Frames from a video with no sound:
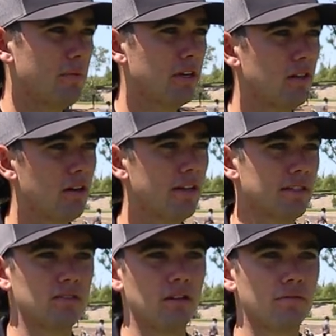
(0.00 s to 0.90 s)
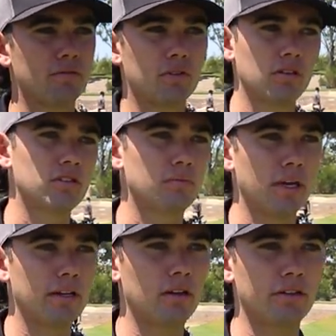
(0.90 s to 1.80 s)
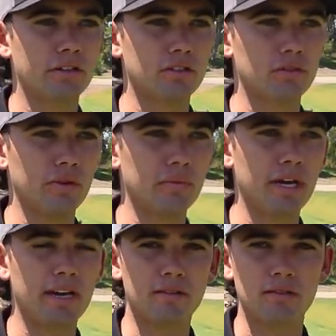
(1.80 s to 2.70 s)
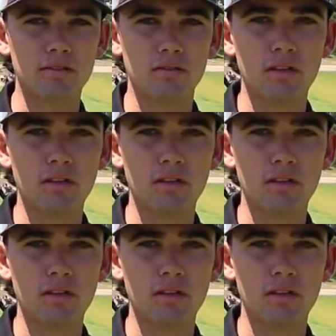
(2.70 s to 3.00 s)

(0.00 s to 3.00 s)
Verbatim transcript: I mean, a lot of that stuff could depend on your swing path, and,